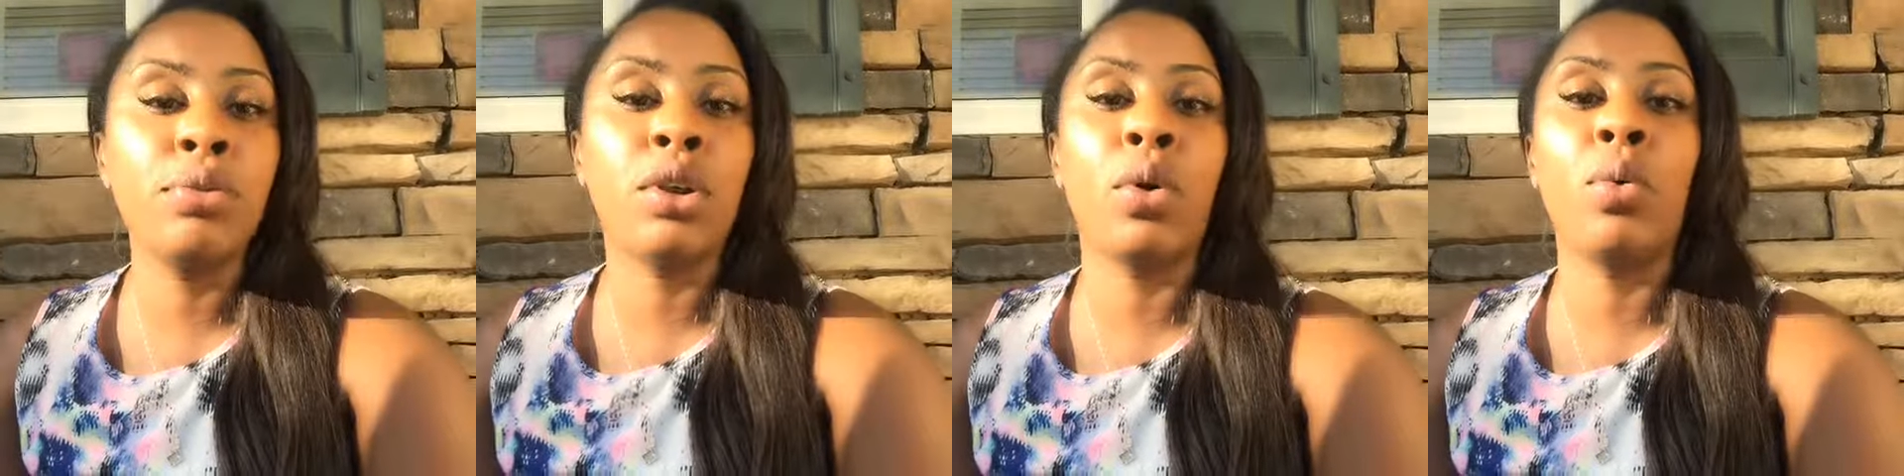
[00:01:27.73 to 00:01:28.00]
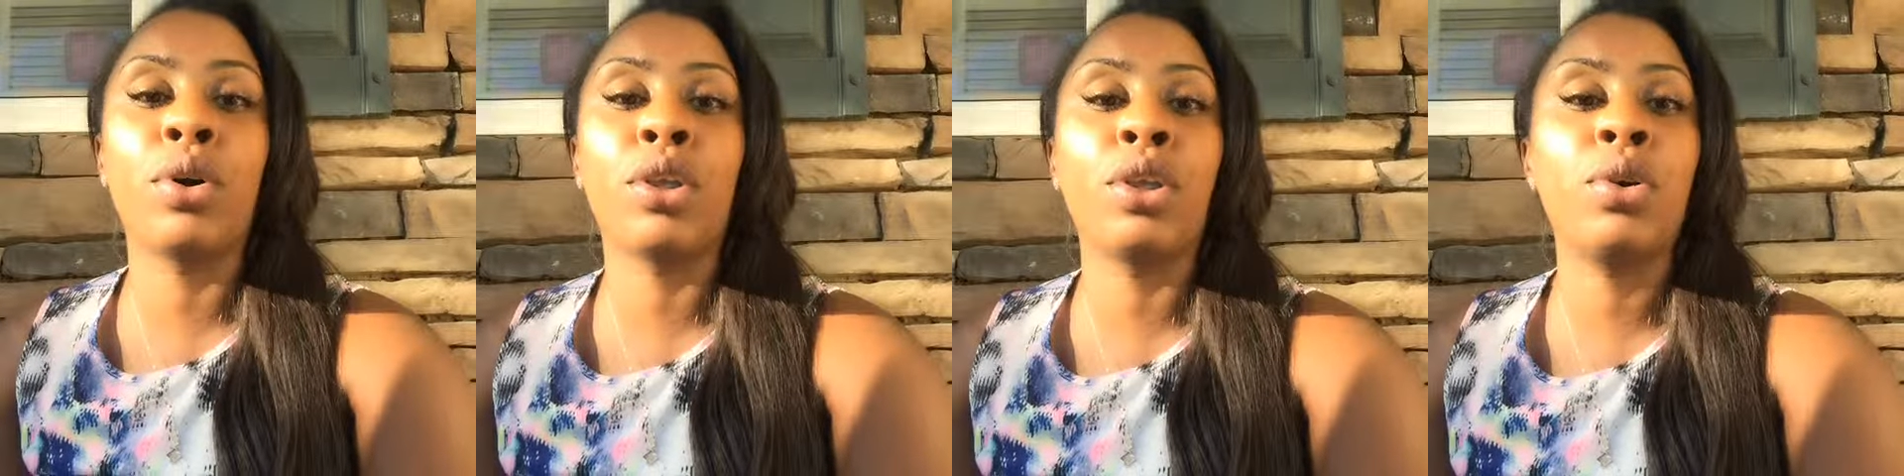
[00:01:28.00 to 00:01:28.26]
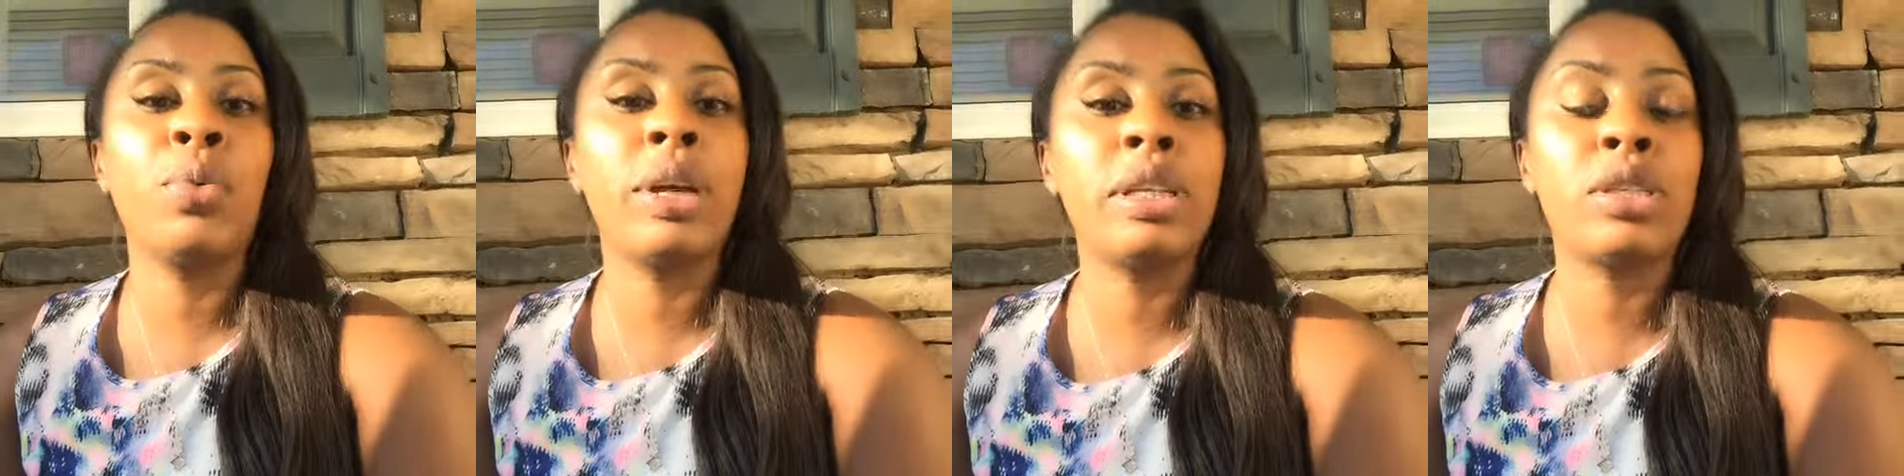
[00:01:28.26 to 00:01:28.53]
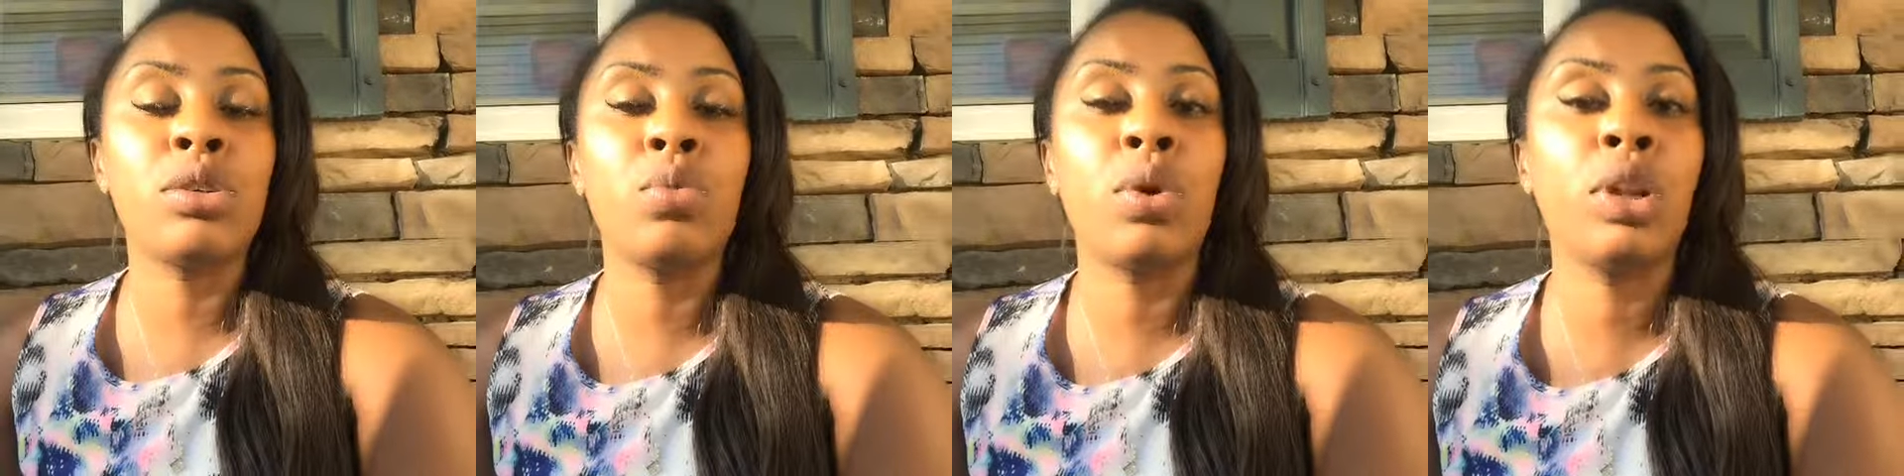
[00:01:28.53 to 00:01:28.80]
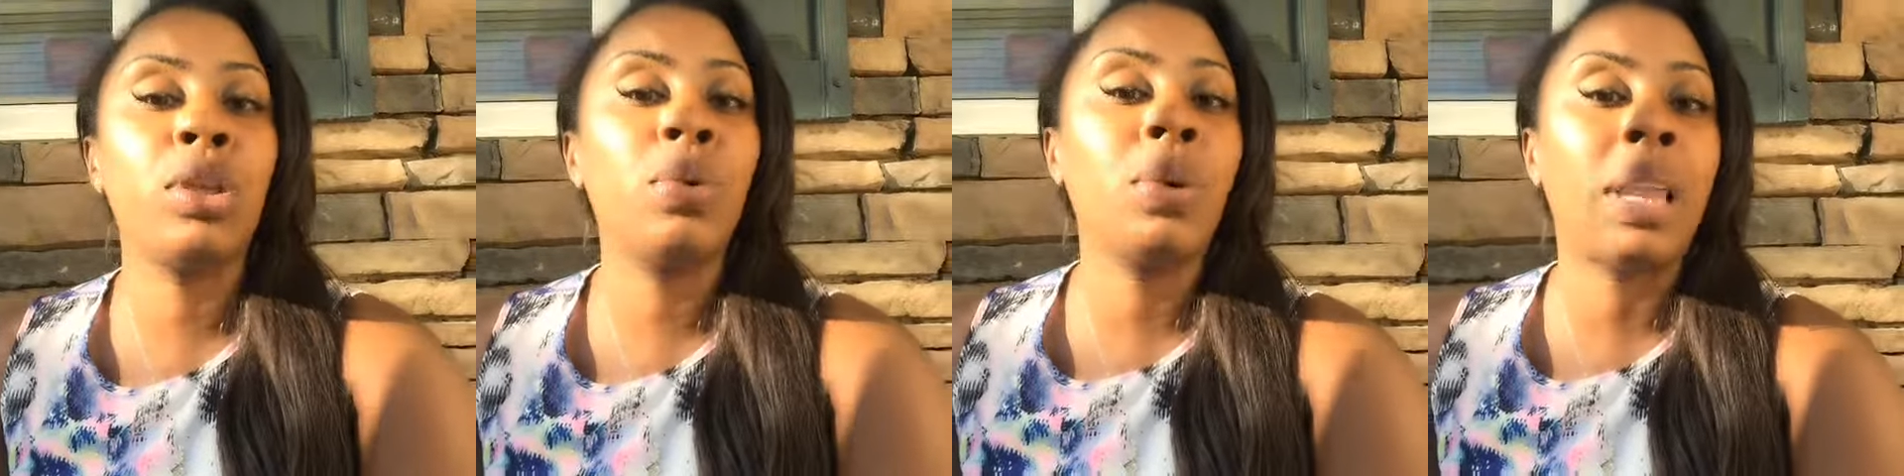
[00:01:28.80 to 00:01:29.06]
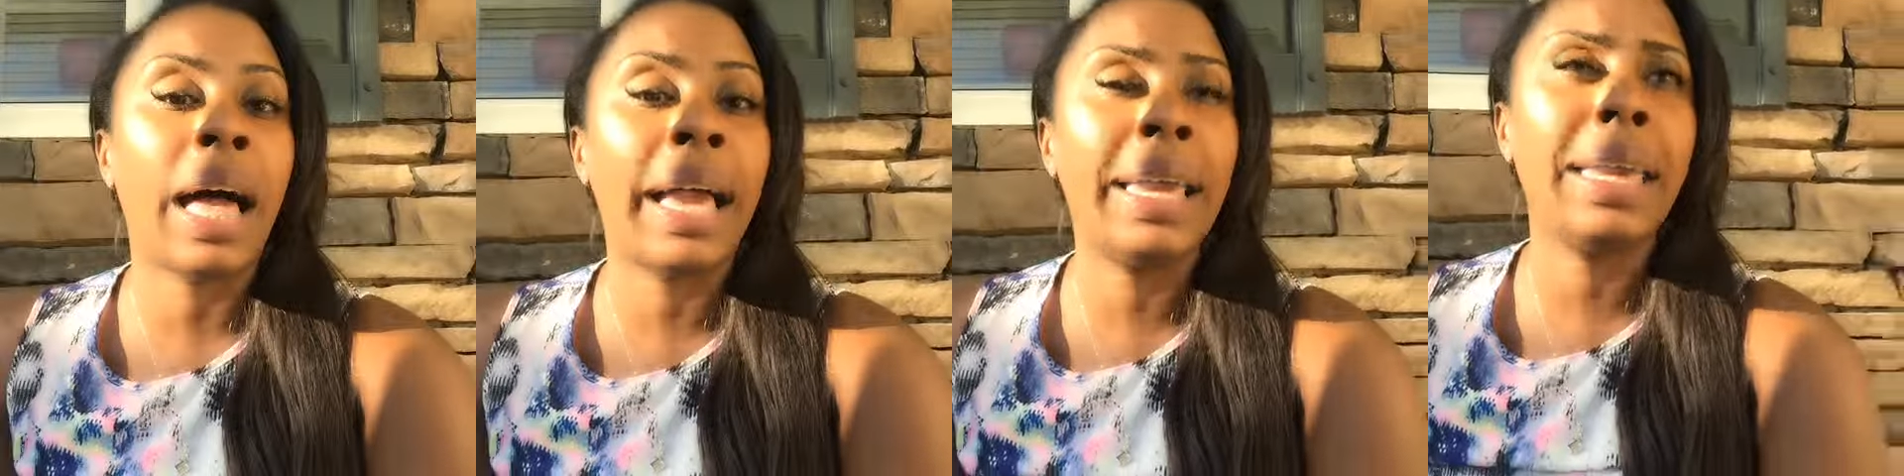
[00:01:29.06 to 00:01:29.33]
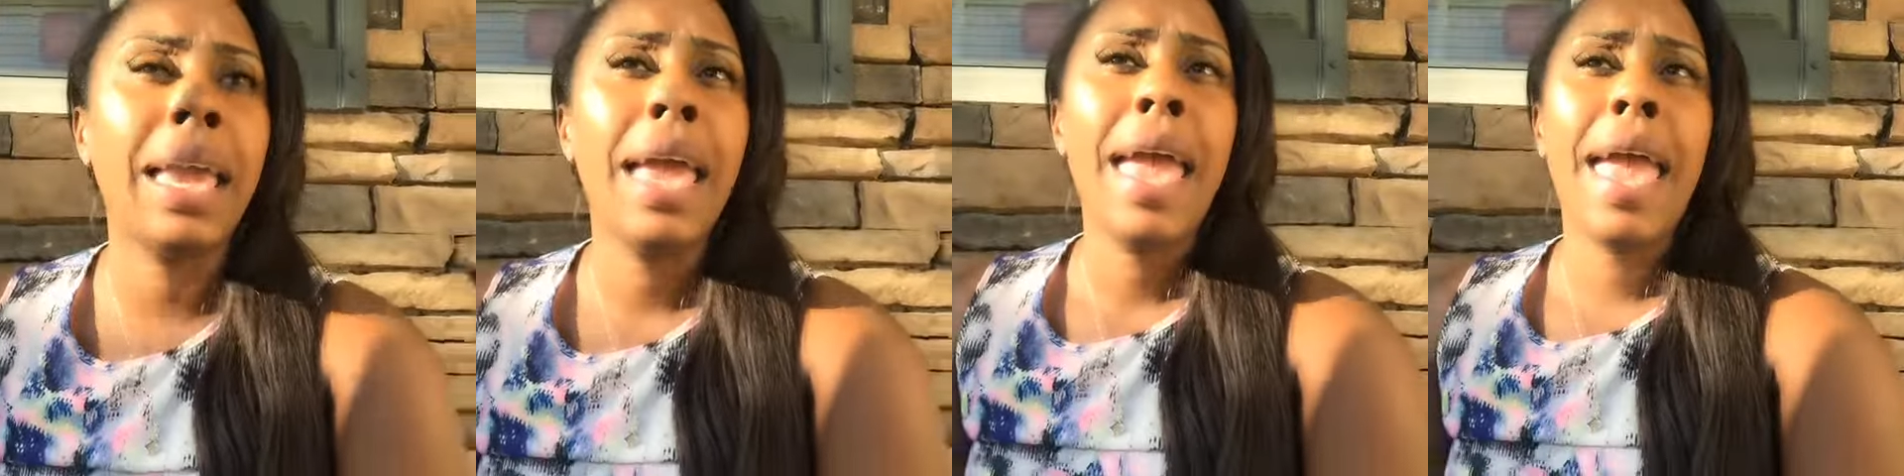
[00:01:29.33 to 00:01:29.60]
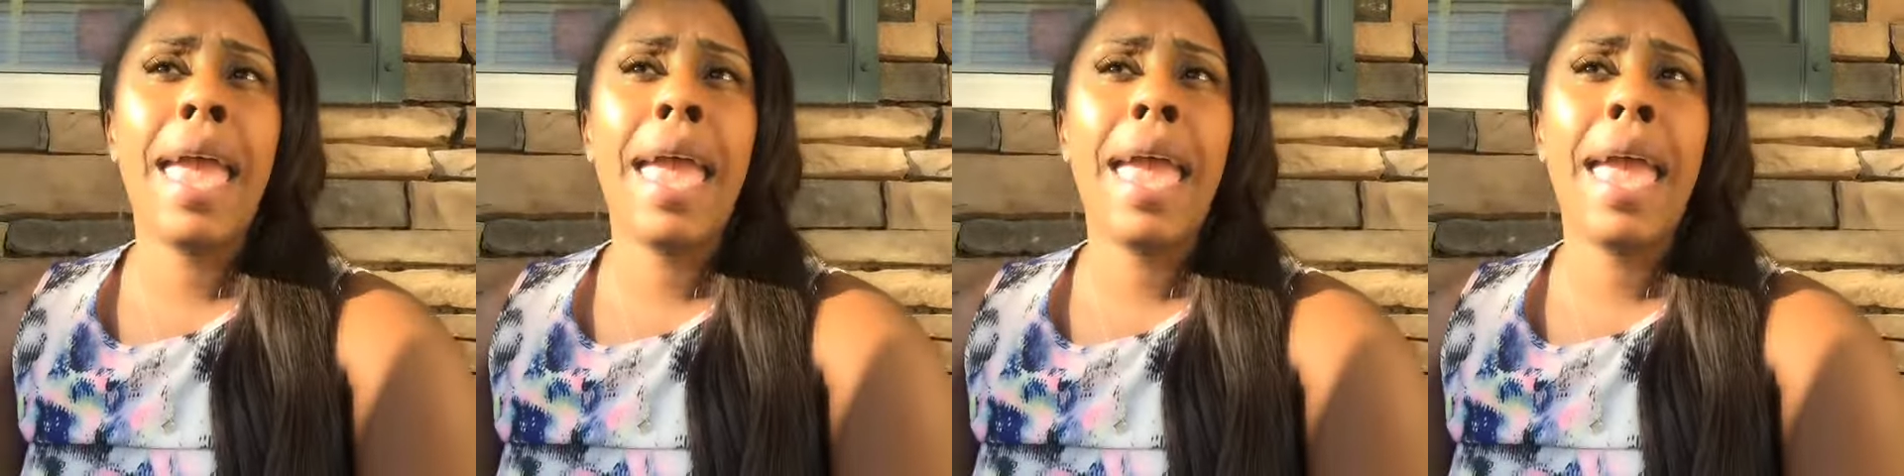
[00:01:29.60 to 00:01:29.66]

You know, what are you into? What do you like?